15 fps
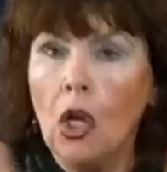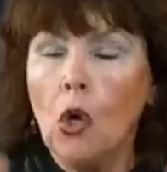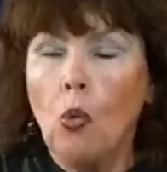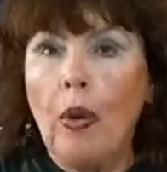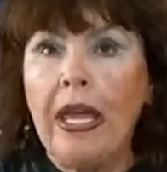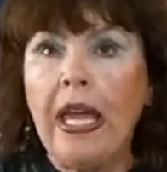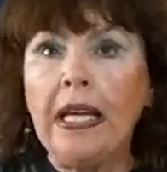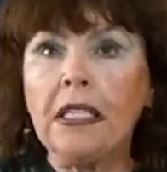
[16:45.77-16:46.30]

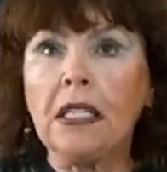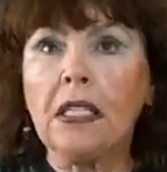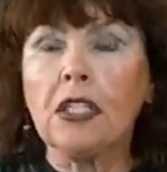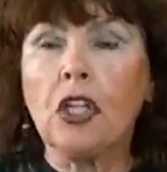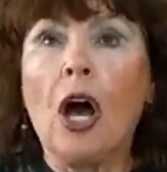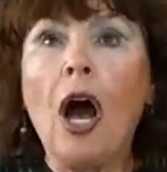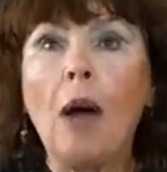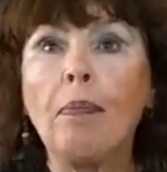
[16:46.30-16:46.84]
We get to the
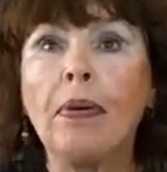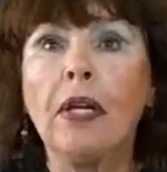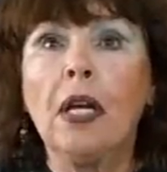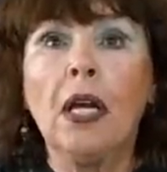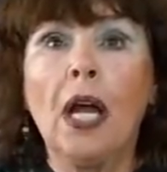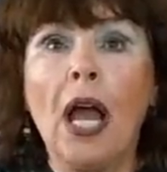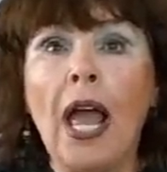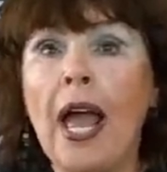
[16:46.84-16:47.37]
top,
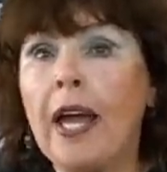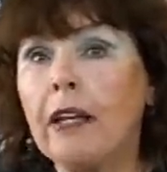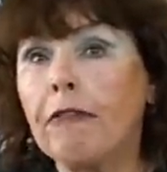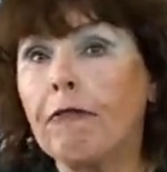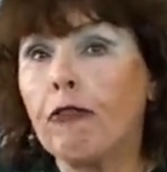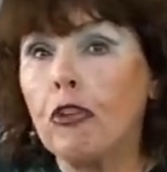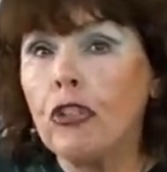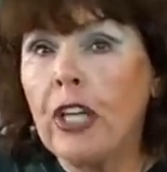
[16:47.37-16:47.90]
and
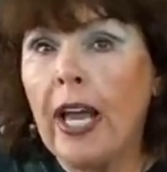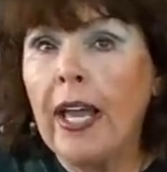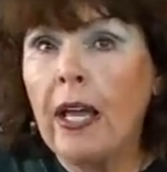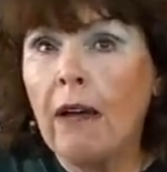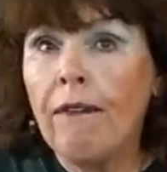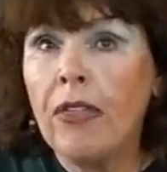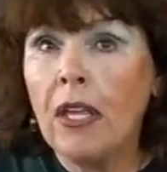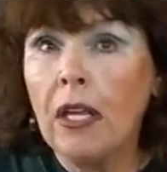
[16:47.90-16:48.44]
fruitcake
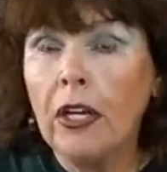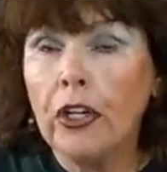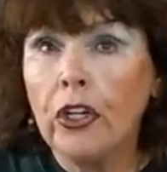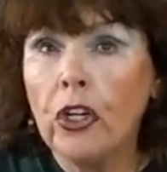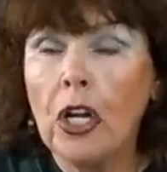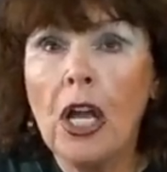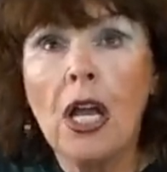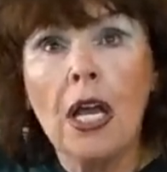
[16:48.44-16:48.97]
of the
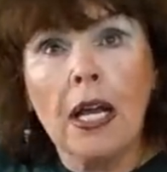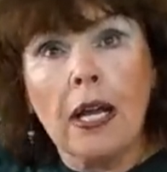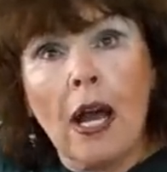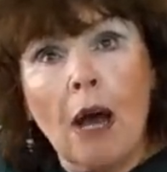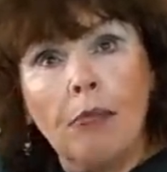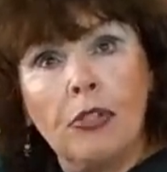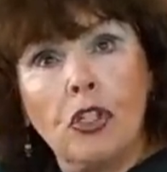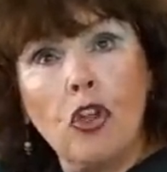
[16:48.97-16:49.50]
year
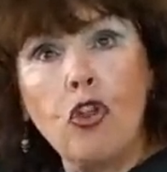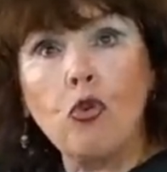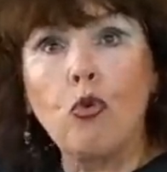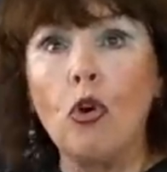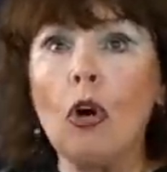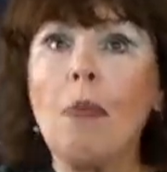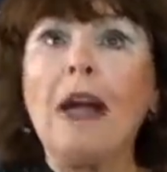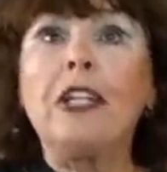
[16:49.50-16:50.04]
comes through
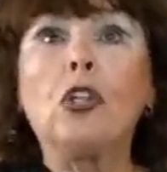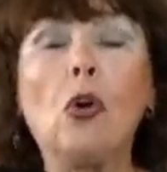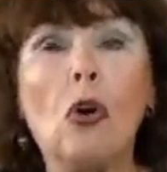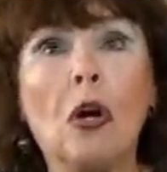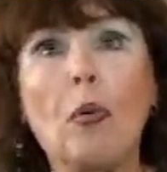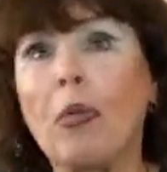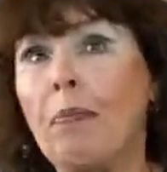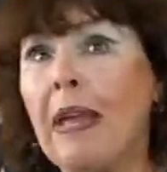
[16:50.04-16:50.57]
my
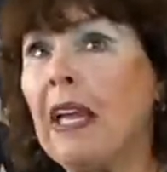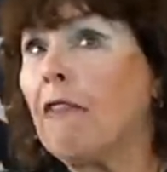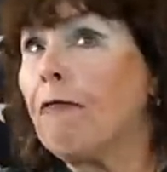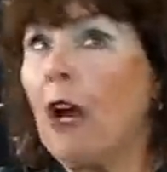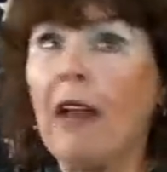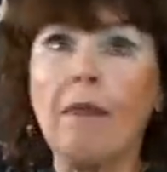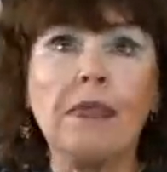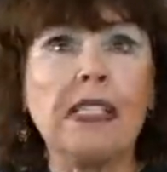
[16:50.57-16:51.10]
door with me in
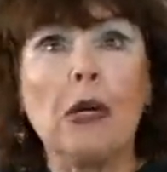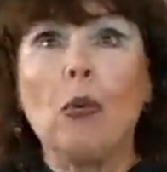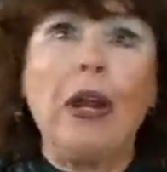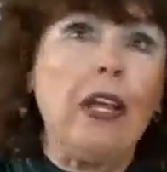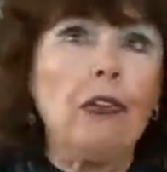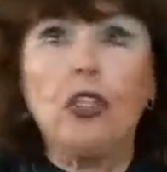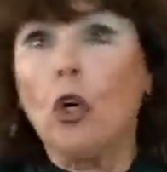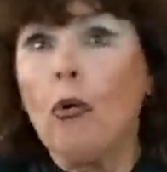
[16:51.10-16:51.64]
front of him saying, "What
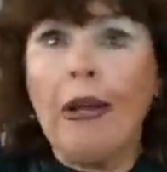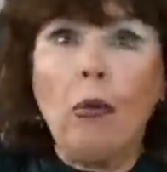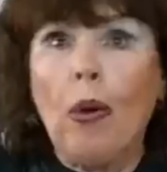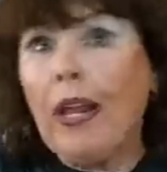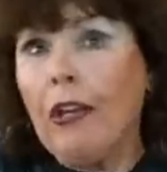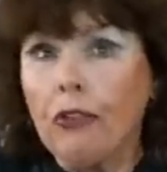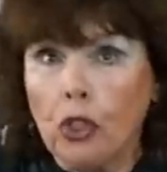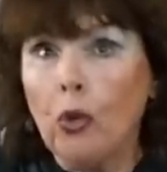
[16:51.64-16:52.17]
are you doing? What
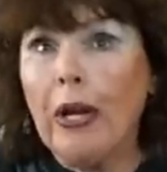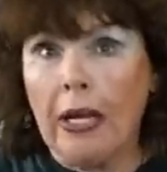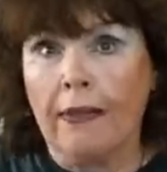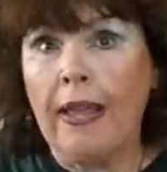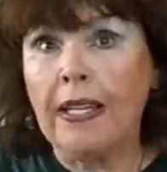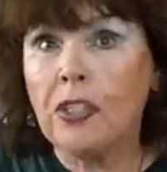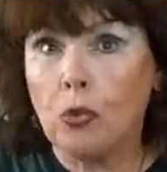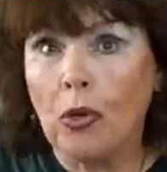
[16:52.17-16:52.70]
are you doing?" And
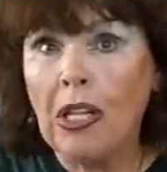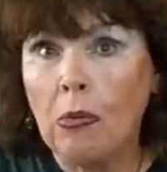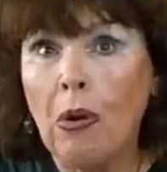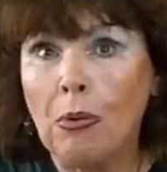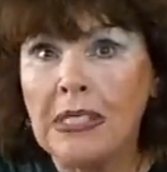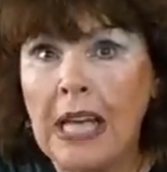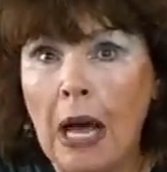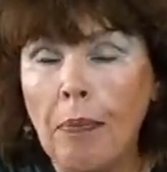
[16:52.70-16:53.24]
that's really what
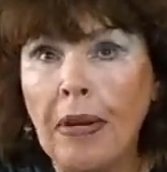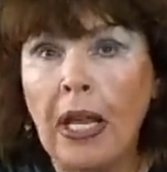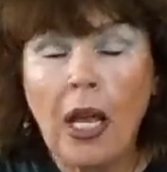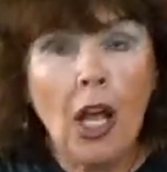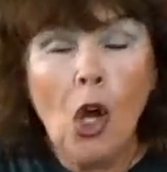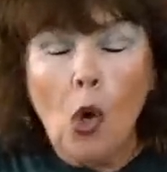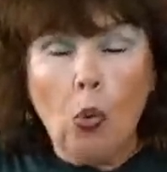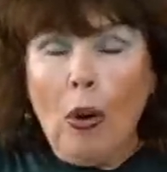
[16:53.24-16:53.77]
was happening.
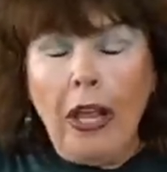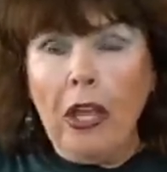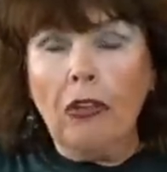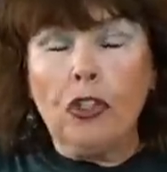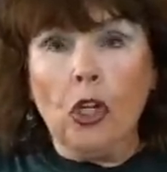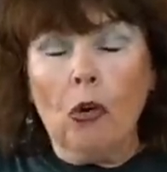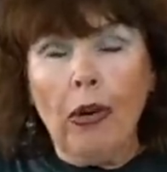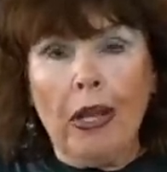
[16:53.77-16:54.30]
"What are you
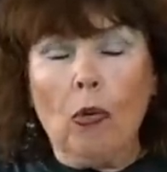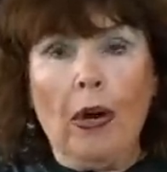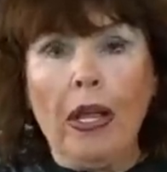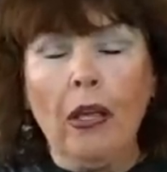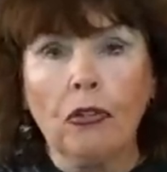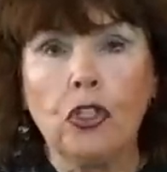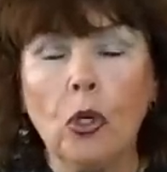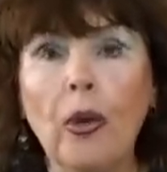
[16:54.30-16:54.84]
doing? What are
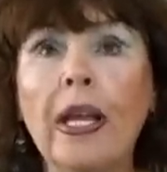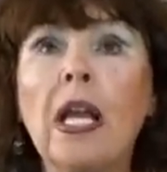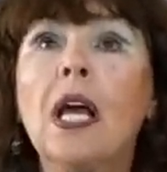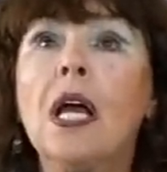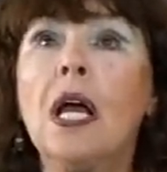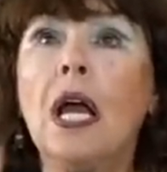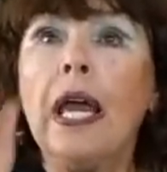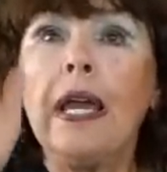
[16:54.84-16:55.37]
you doing?"
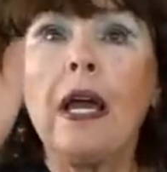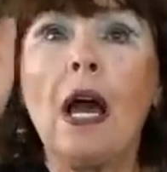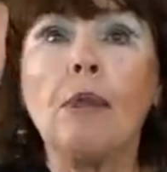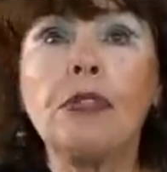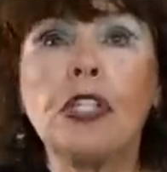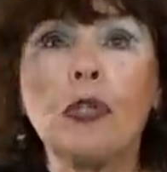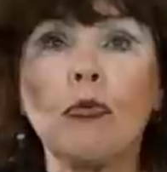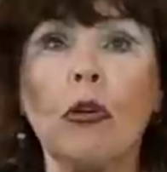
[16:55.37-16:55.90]
He
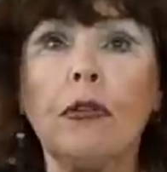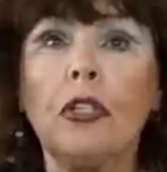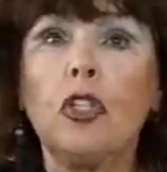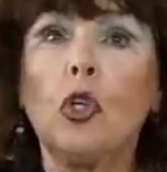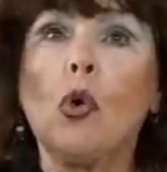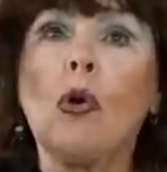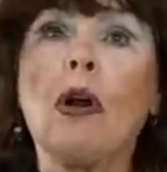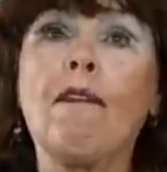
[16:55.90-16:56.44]
comes through the
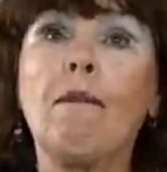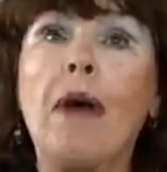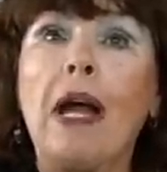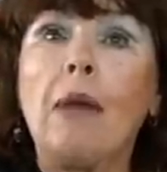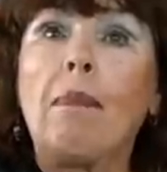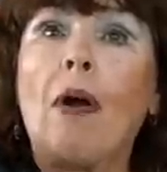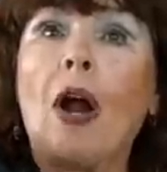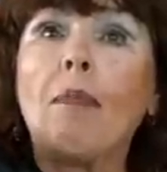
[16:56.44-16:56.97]
door of my
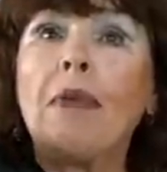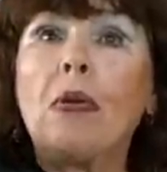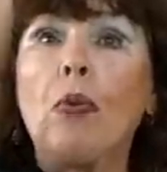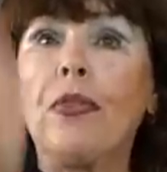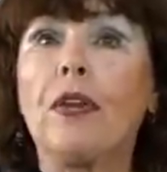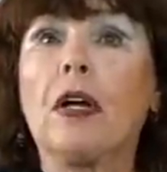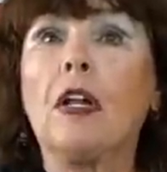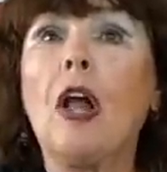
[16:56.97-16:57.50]
apartment with
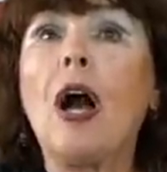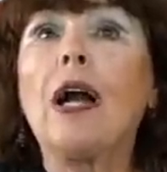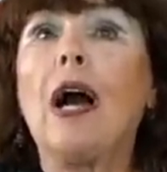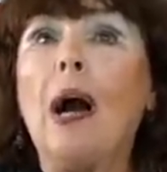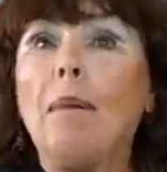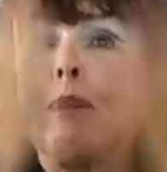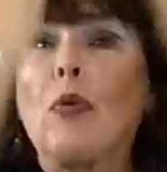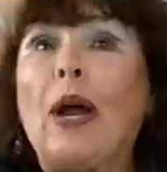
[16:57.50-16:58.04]
the clock
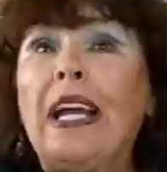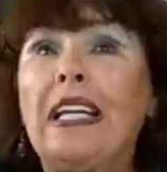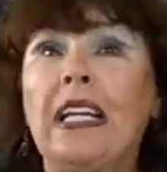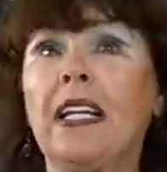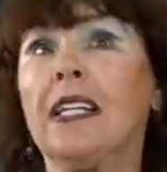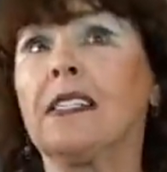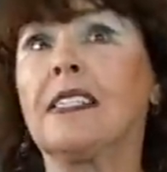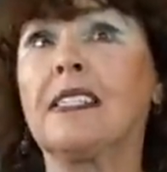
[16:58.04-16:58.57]
upright in
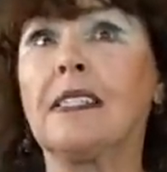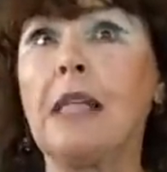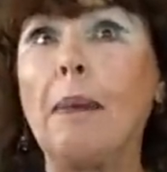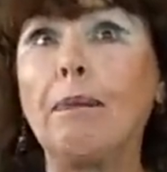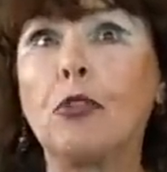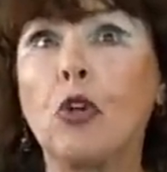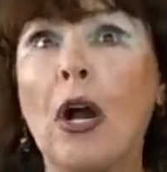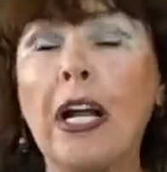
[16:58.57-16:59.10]
his
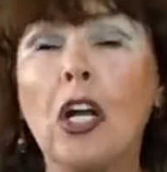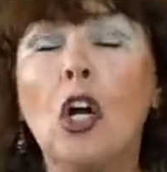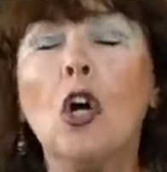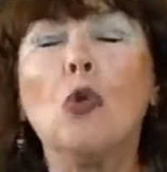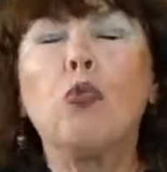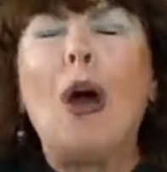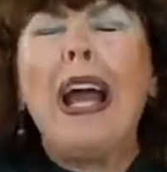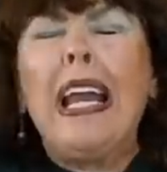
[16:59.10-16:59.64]
step truck,
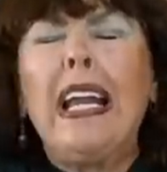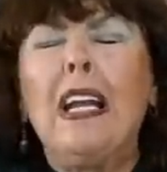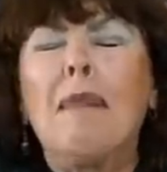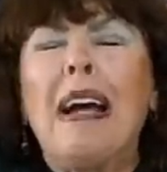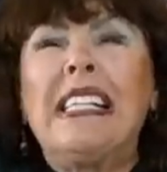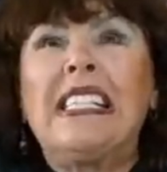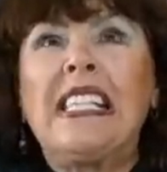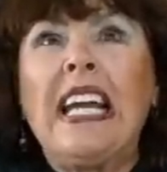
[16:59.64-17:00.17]
right into
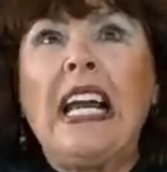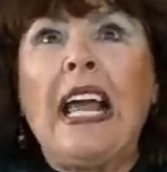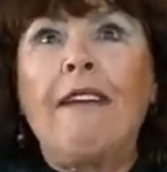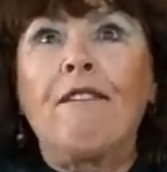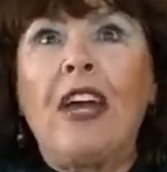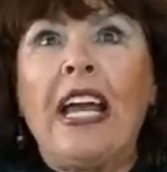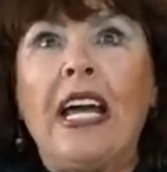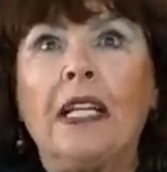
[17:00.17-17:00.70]
my ceiling
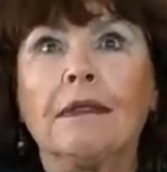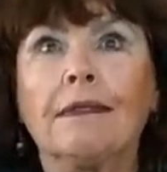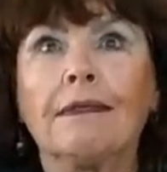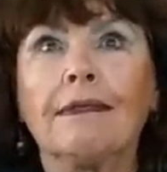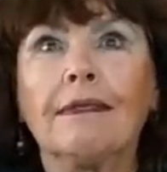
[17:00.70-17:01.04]
fan.